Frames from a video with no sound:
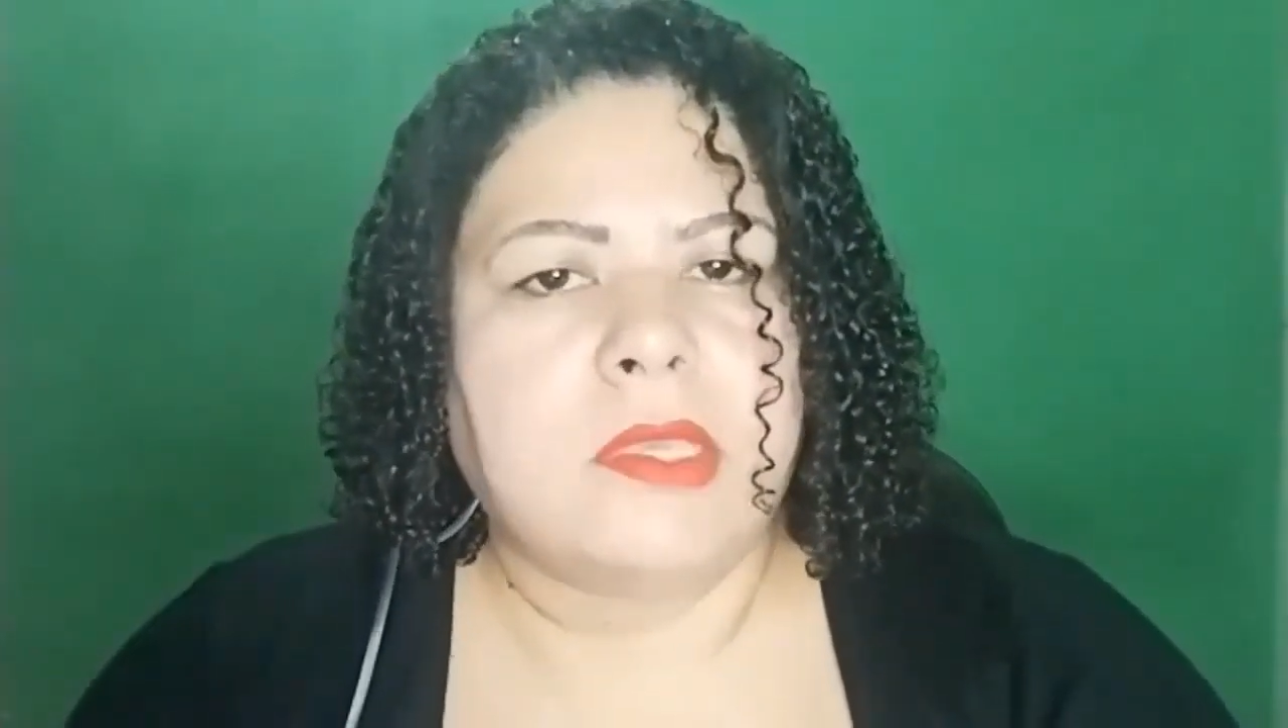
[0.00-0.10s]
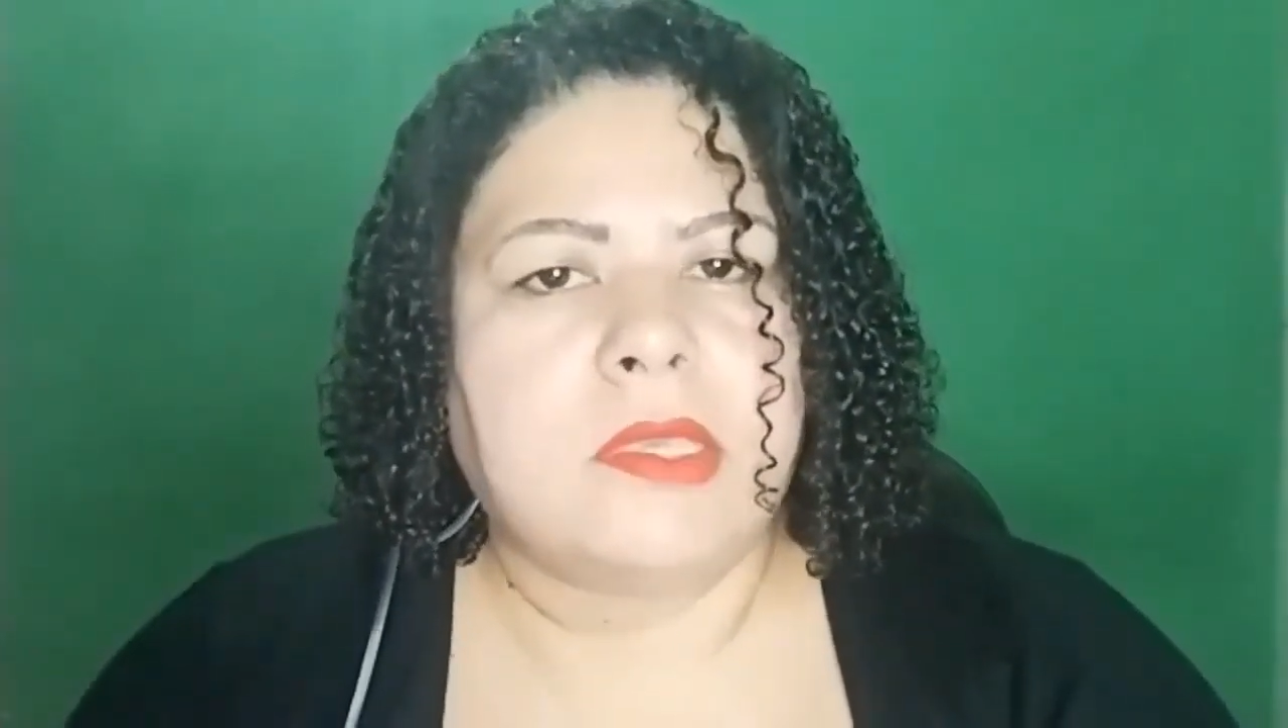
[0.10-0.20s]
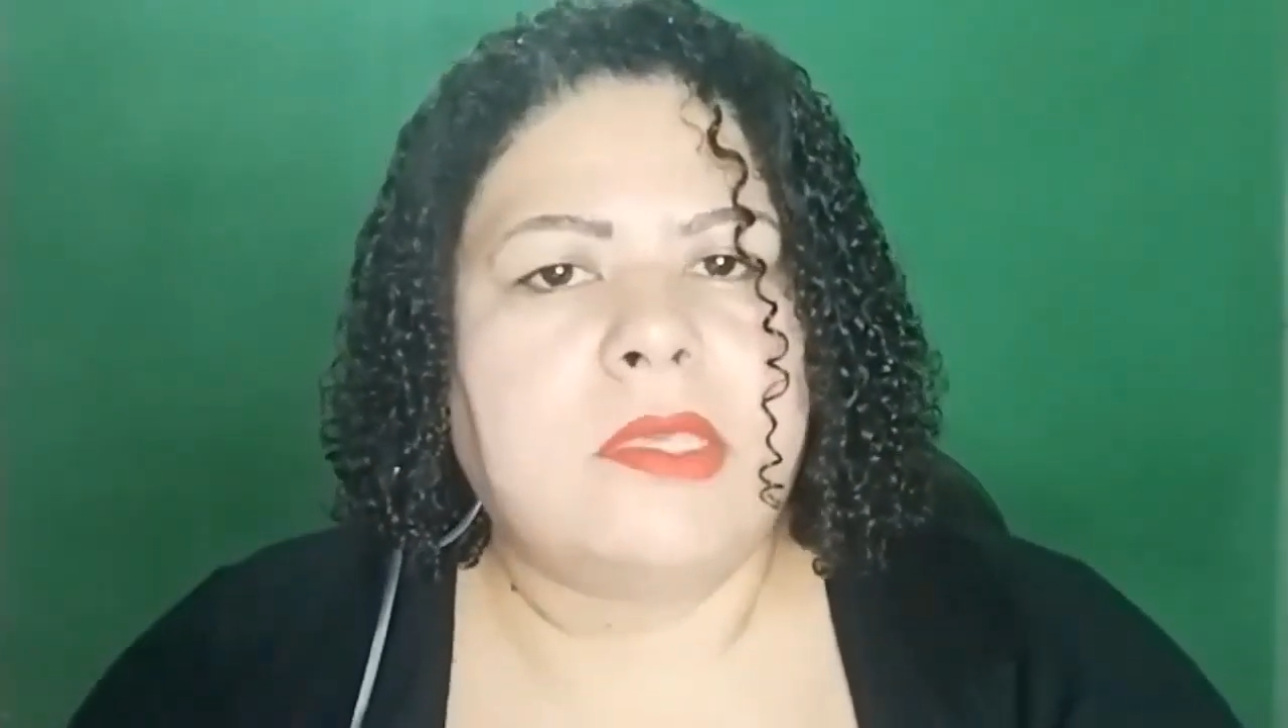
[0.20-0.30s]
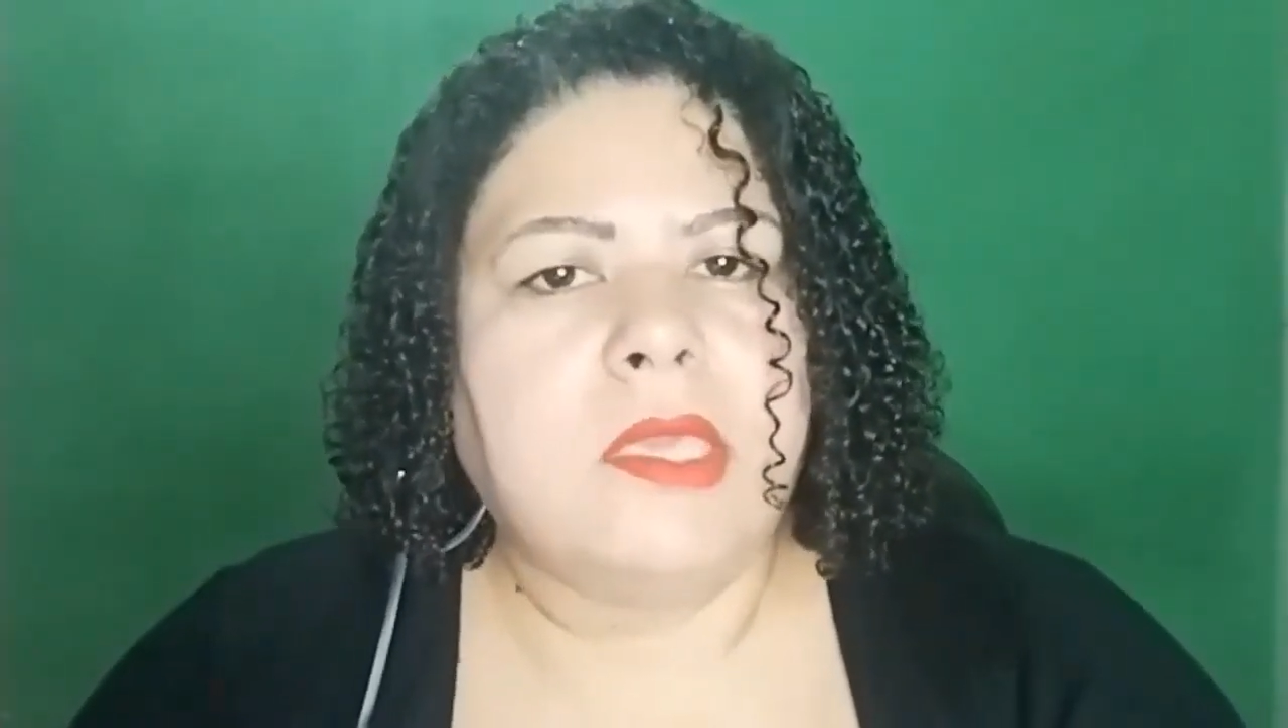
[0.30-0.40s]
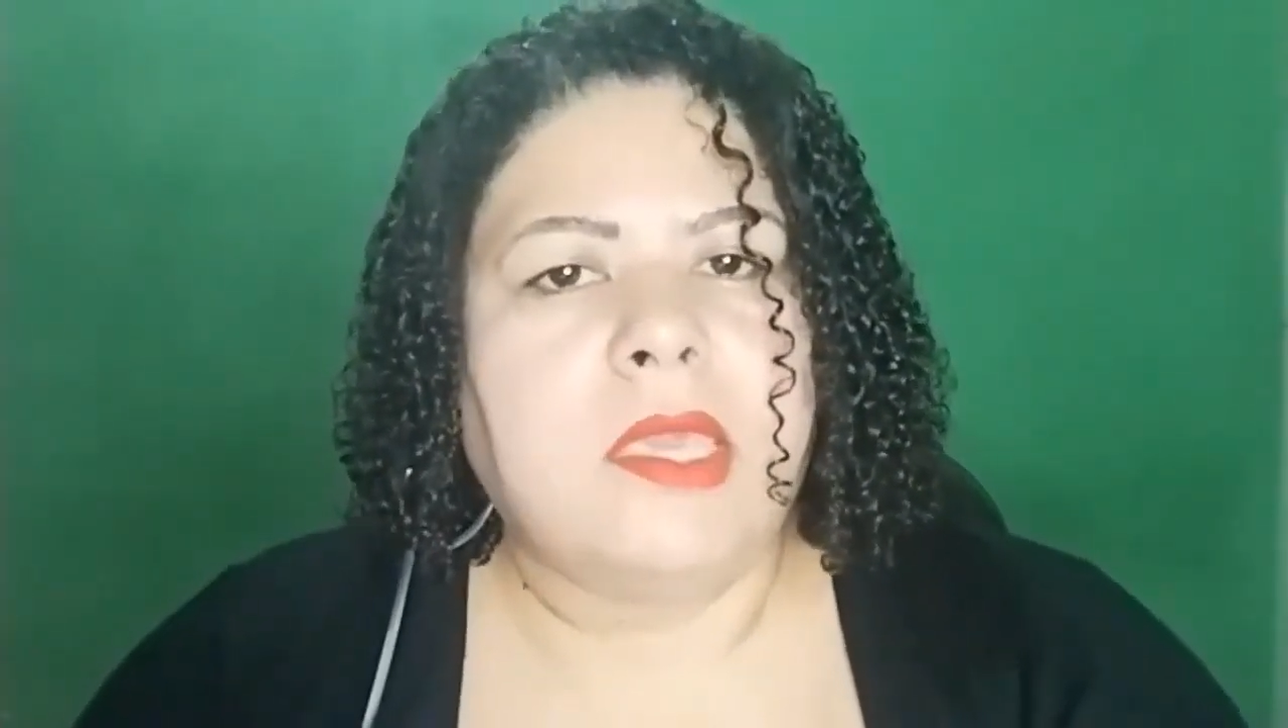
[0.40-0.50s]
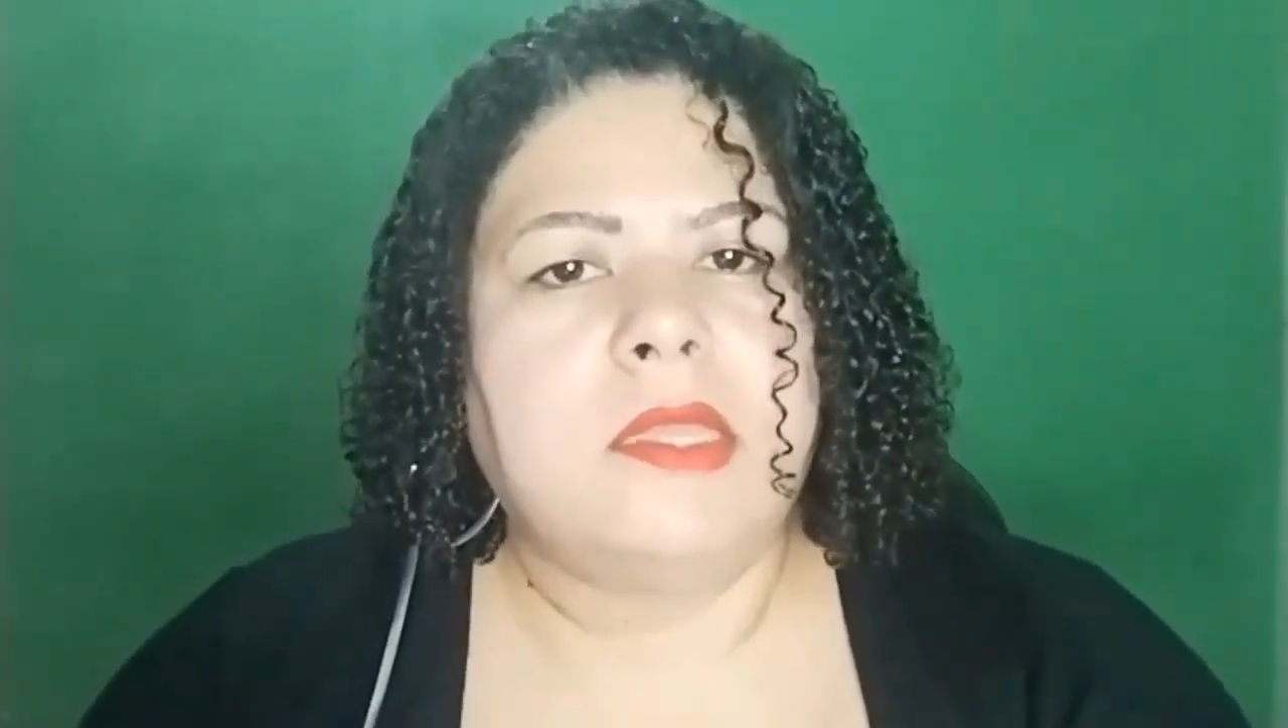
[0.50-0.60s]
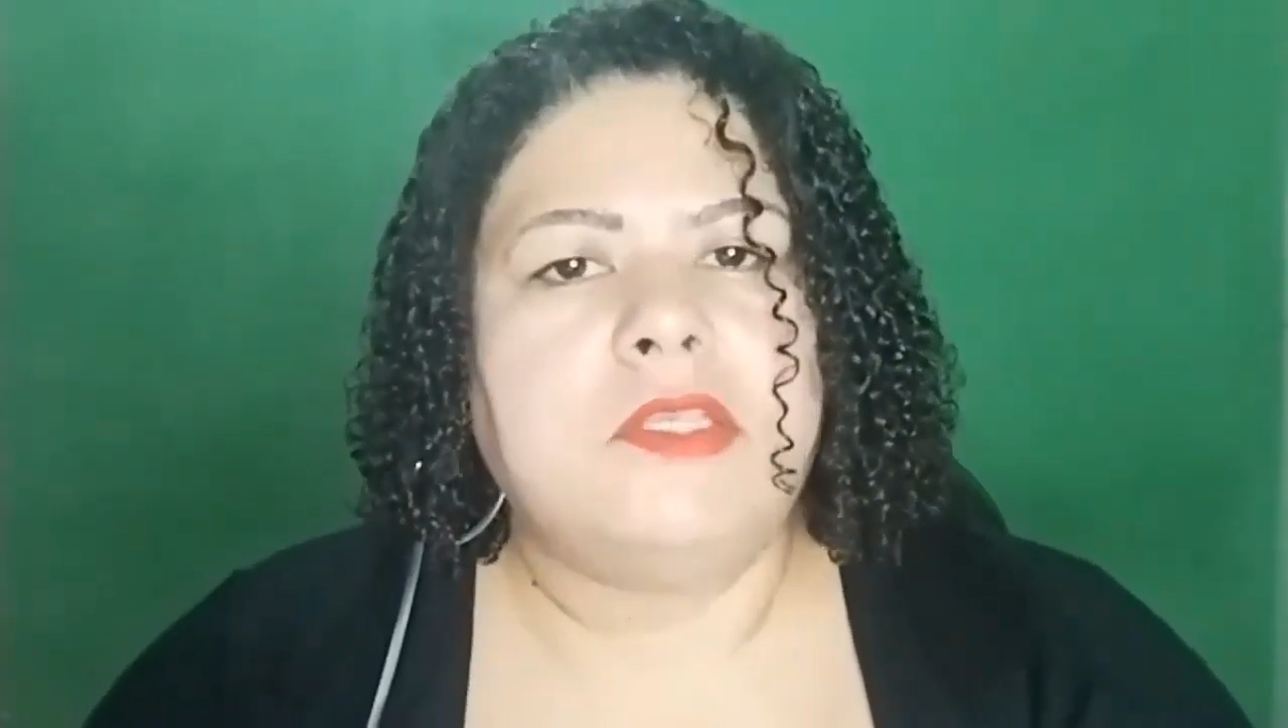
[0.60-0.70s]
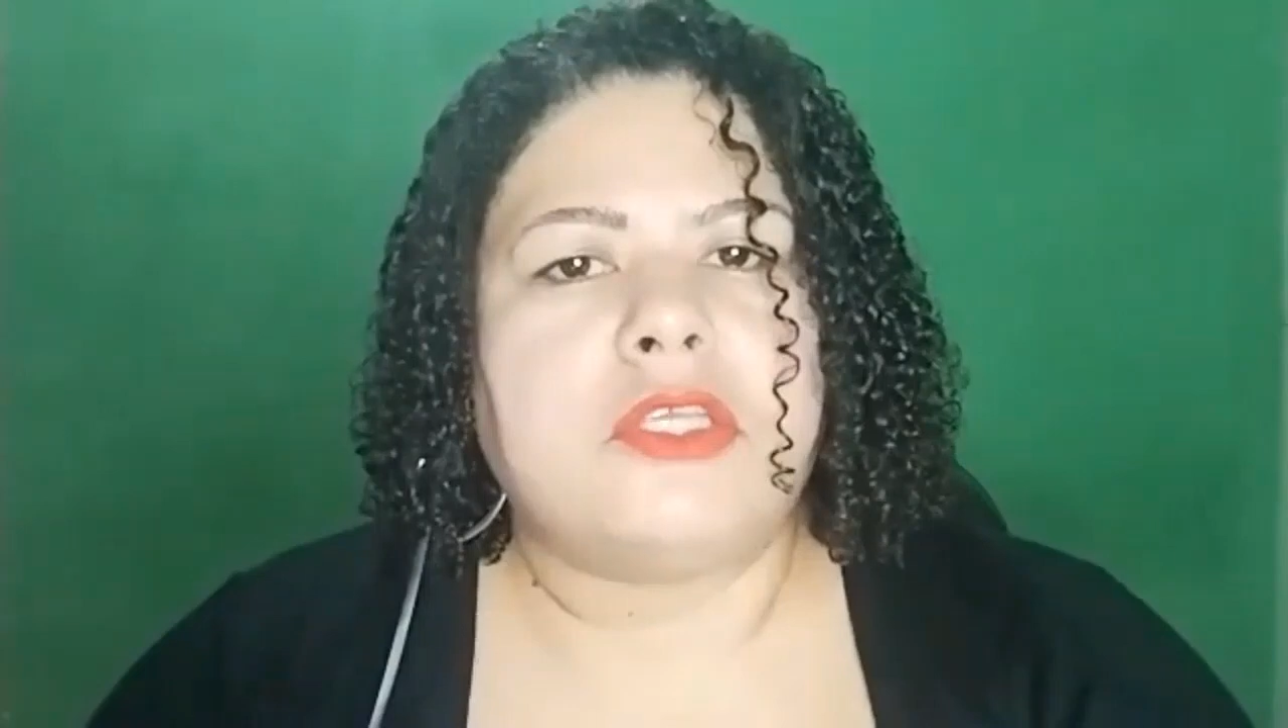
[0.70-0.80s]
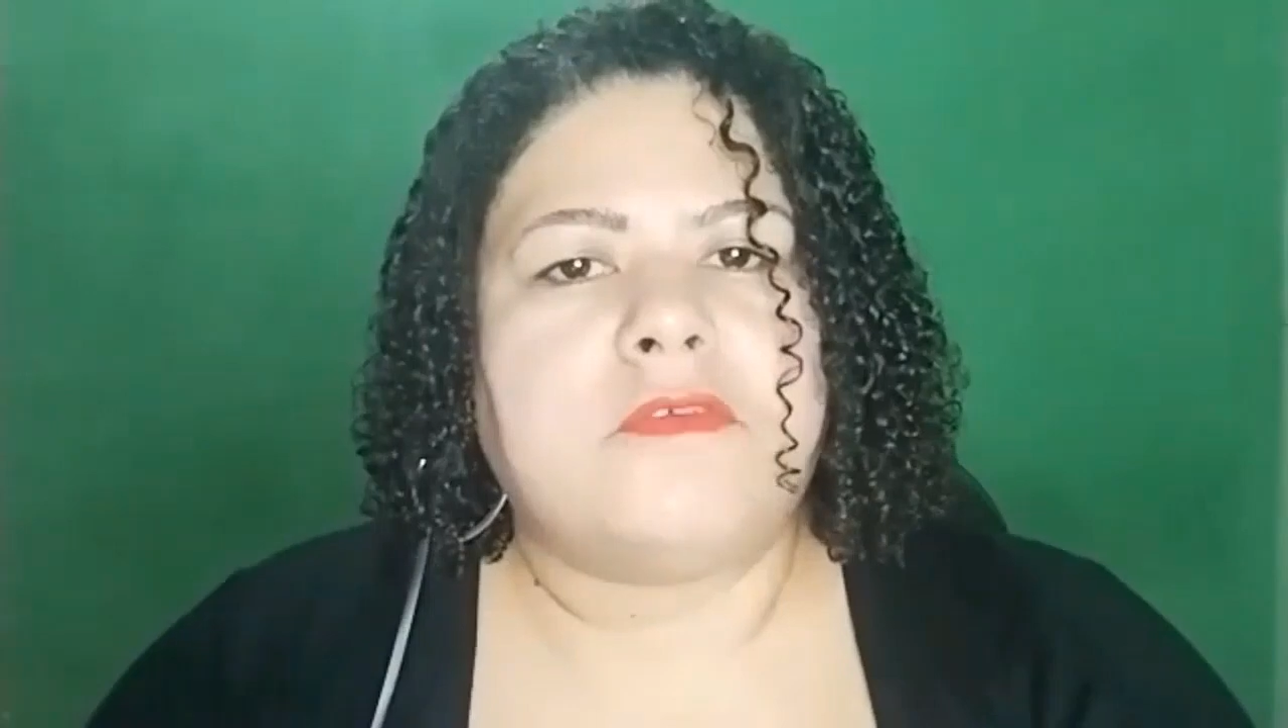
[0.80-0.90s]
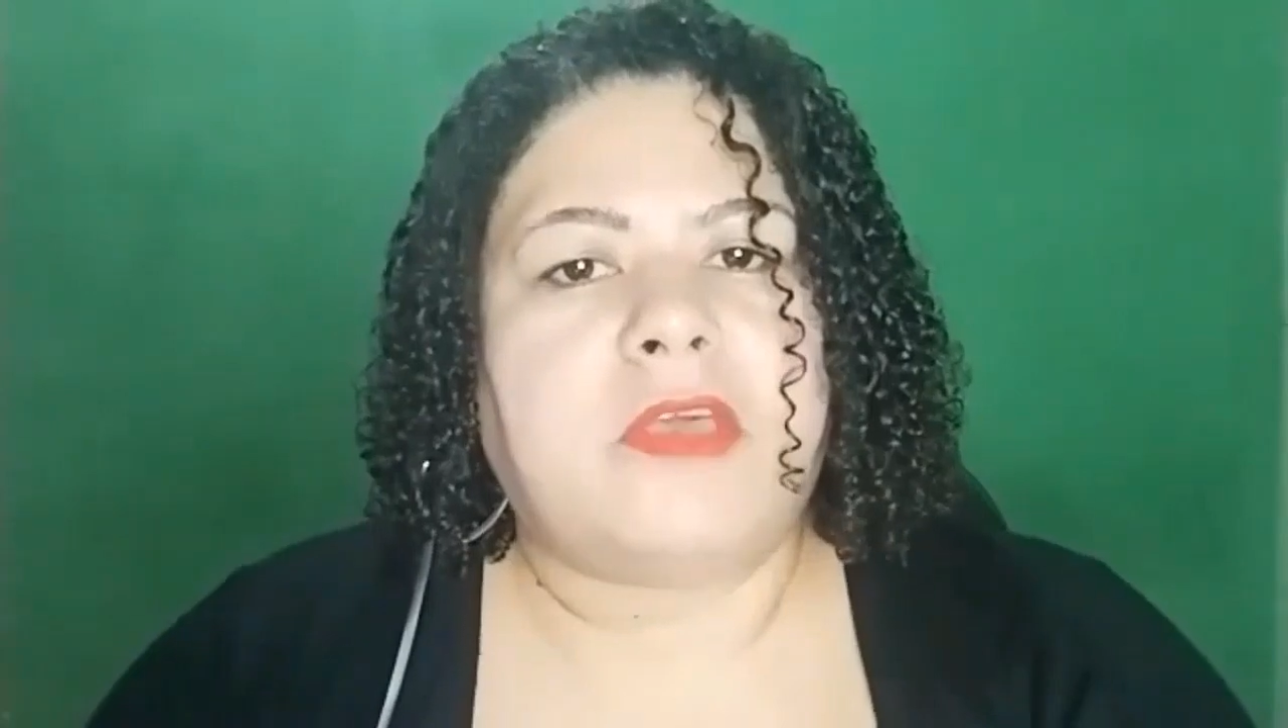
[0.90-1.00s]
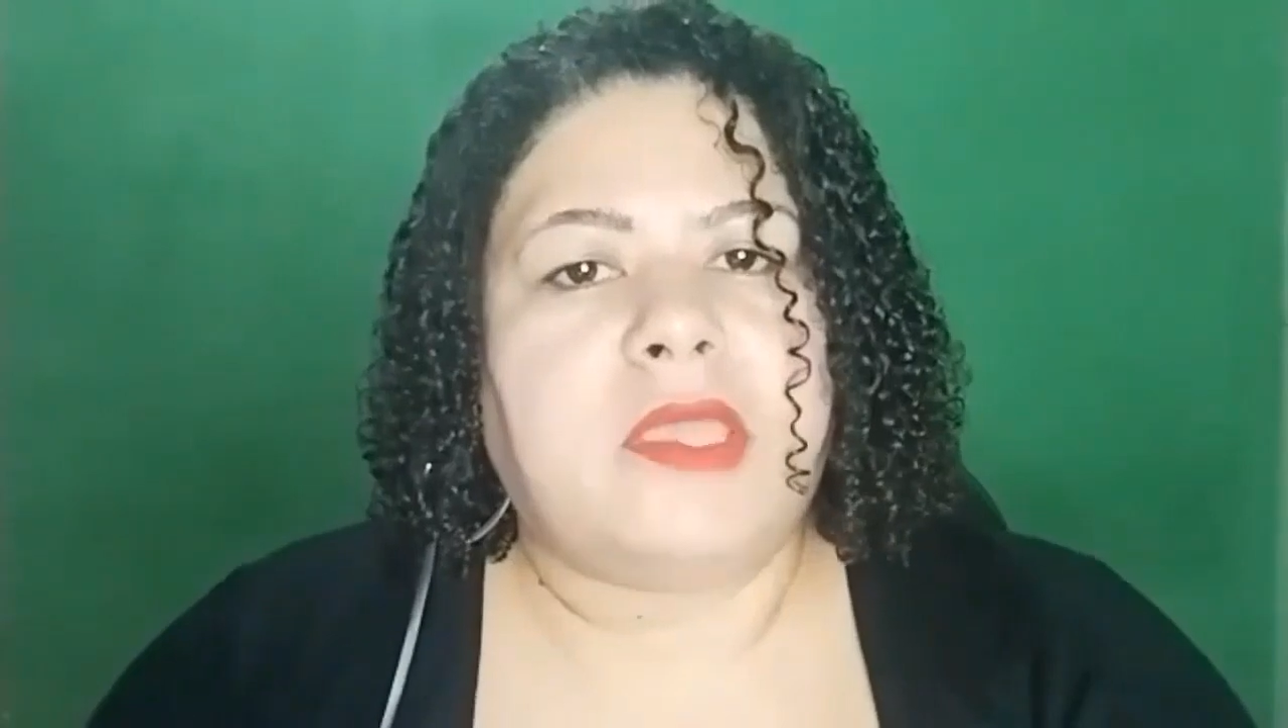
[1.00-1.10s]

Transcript: guarantee.